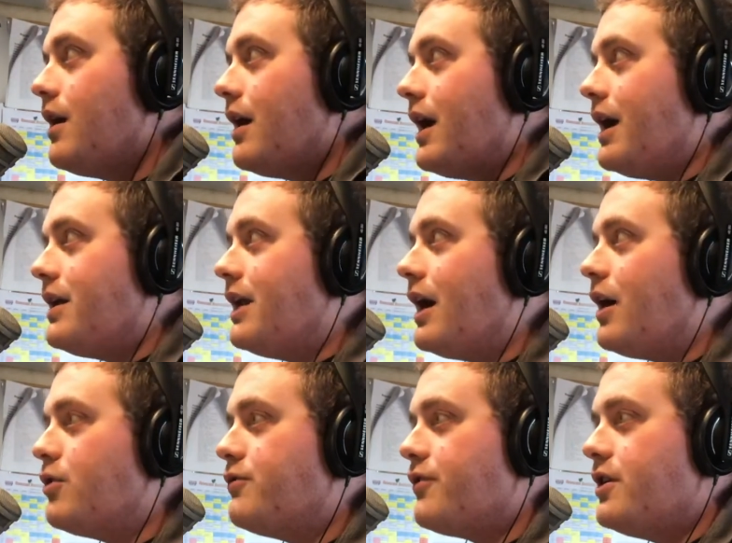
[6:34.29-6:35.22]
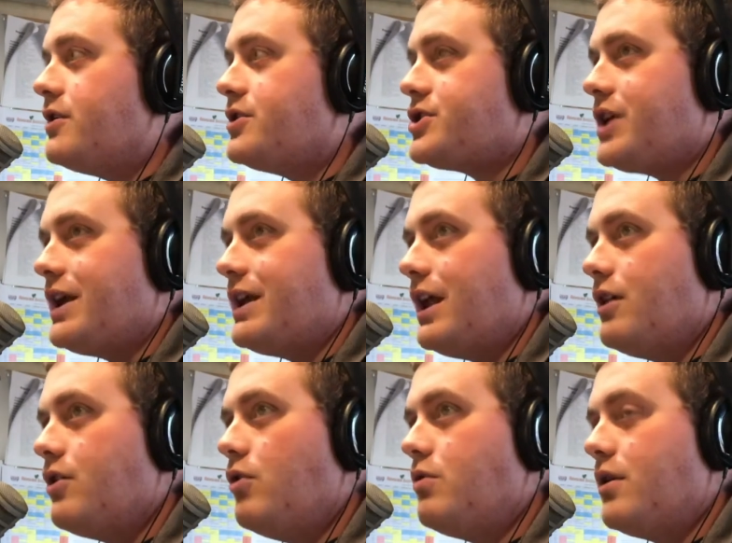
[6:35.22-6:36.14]
And now for your state and
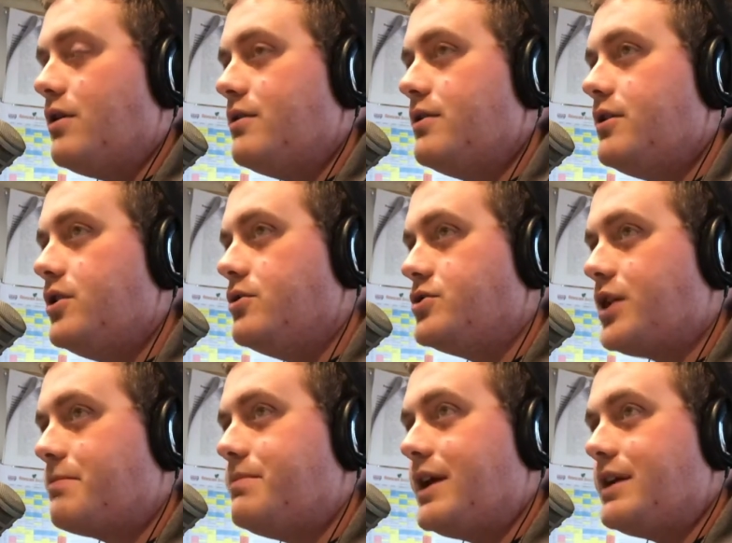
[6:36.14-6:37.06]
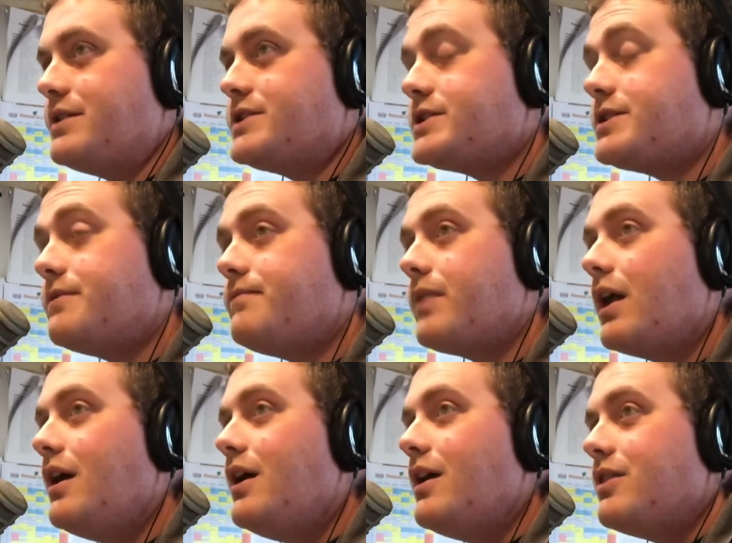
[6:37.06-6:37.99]
local news updates.
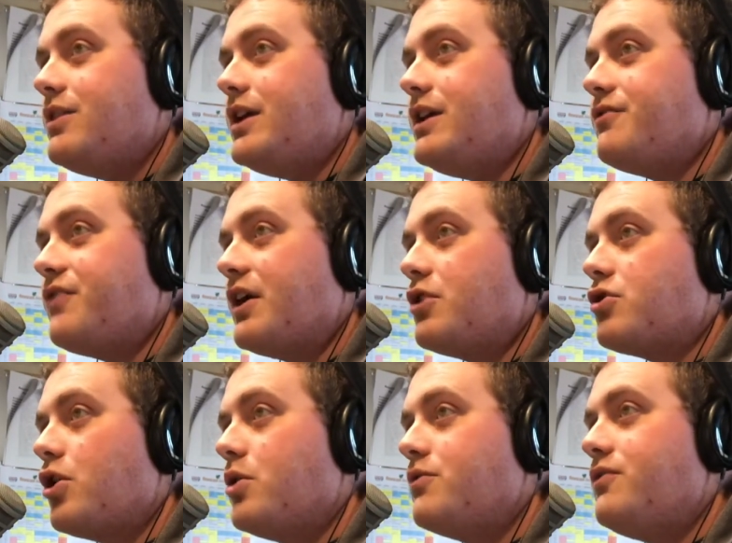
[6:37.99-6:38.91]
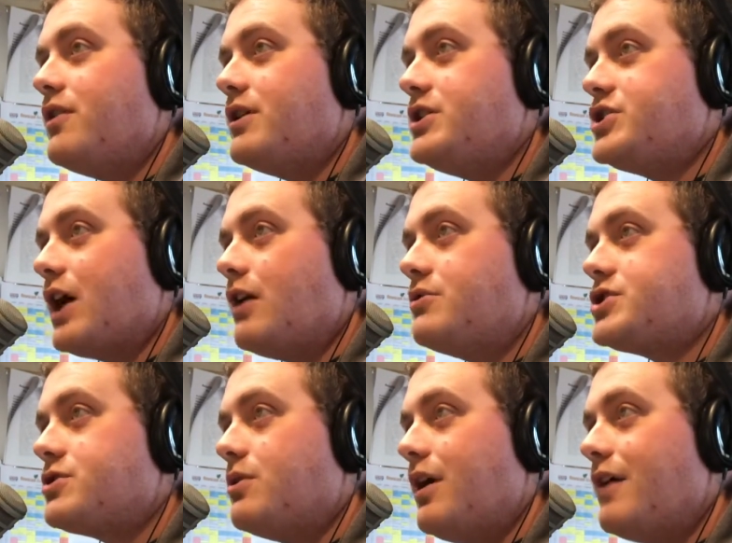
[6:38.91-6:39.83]
The Fairgrove Village
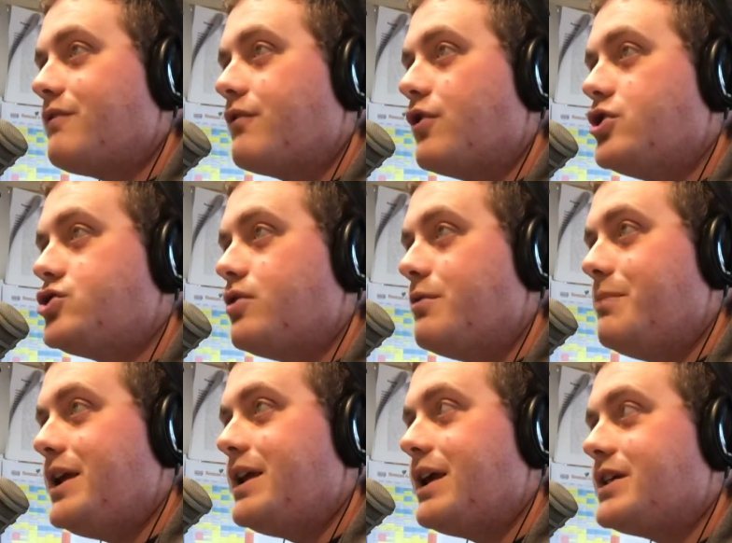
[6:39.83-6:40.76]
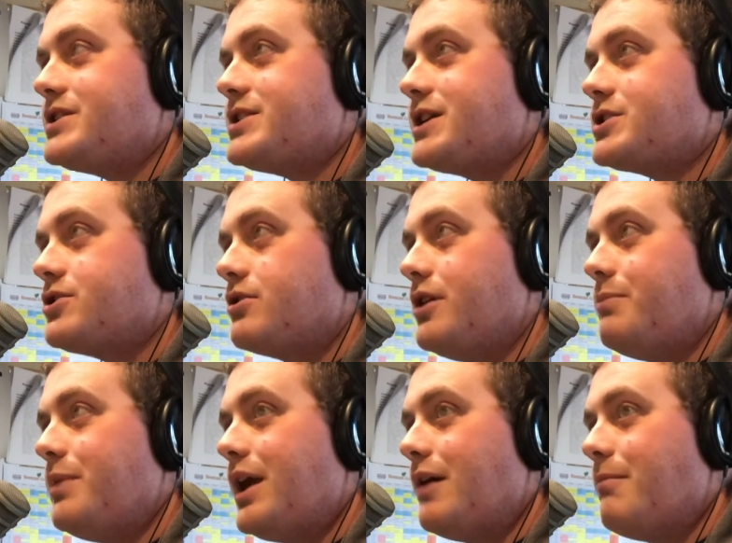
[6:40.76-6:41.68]
Council will have a virtual meeting at 6:30
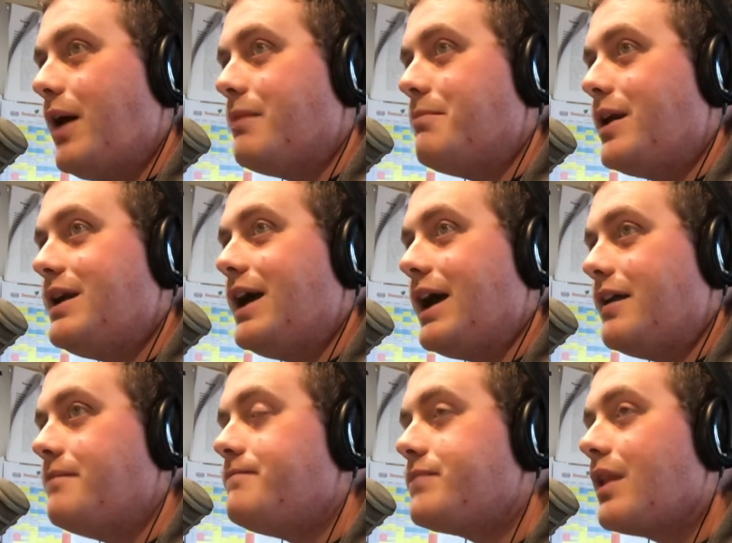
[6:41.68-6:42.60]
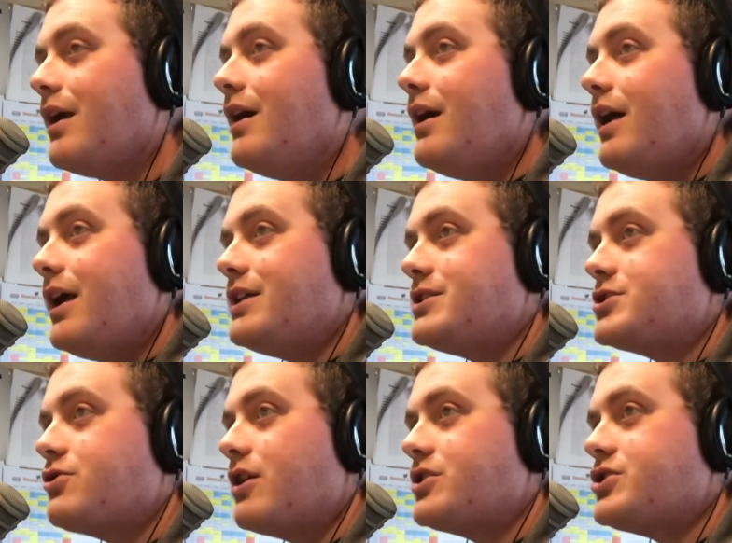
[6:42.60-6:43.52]
p.m. on Monday.
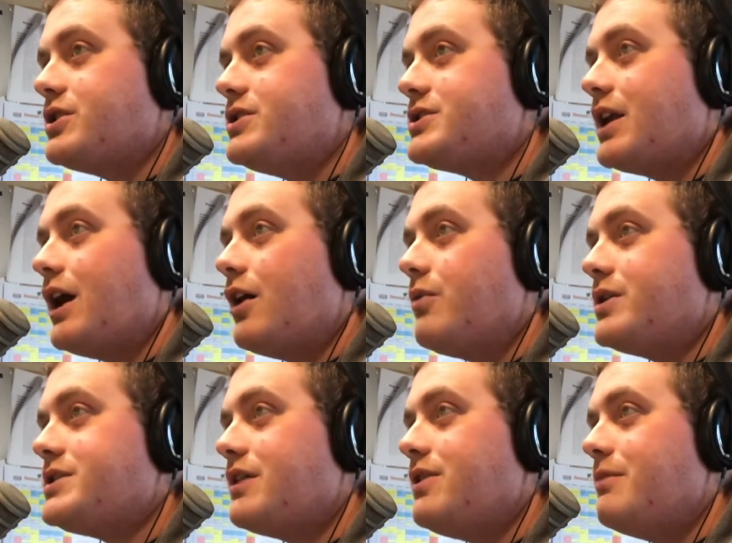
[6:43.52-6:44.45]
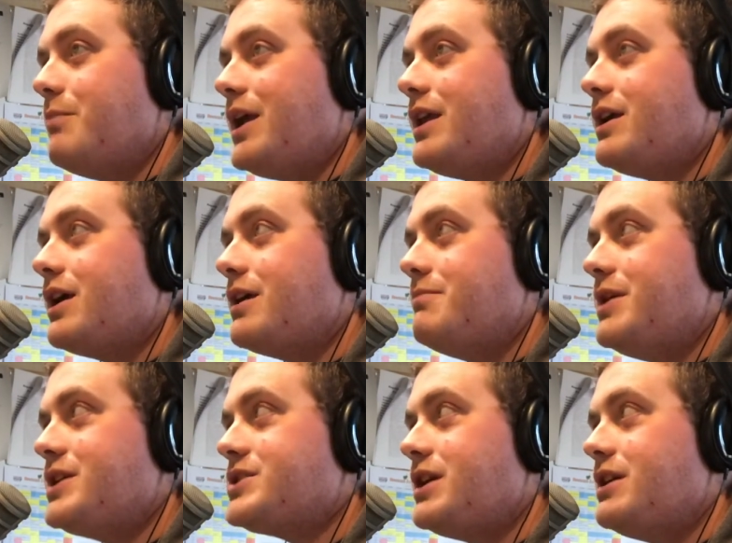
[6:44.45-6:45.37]
Instructions on how to attend the meeting can
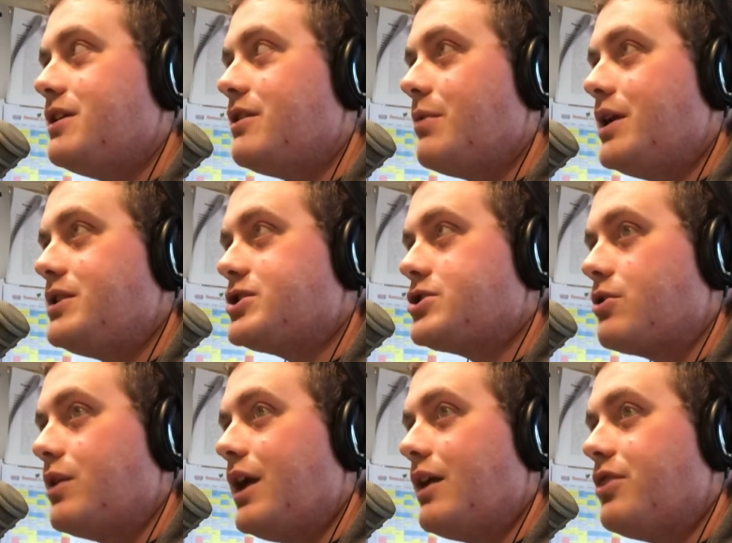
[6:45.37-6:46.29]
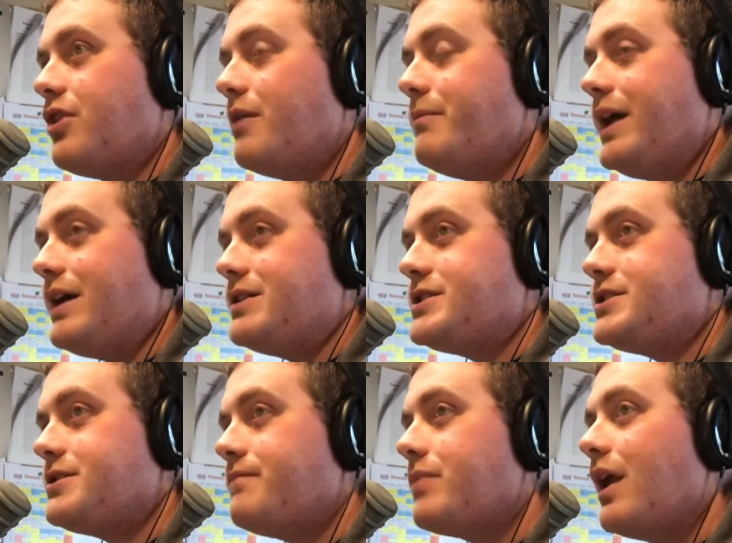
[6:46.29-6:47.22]
be seen in the written story on
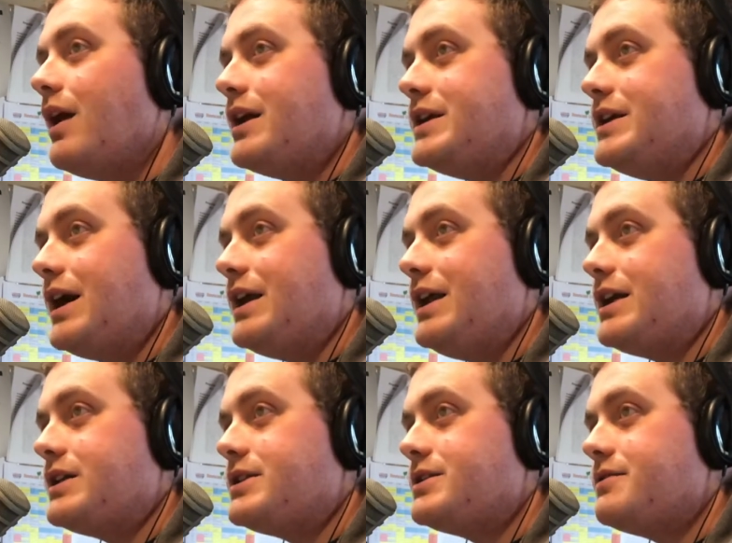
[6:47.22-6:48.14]
thumbnet.net.